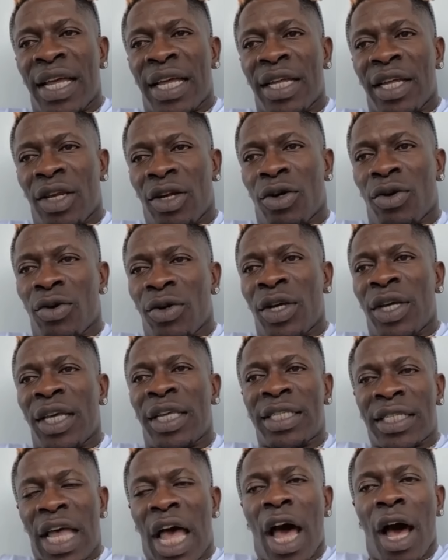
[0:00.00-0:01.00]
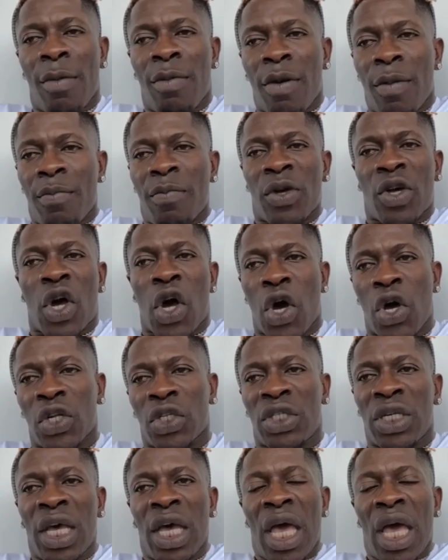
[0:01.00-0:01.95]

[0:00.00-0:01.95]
you know, his album, because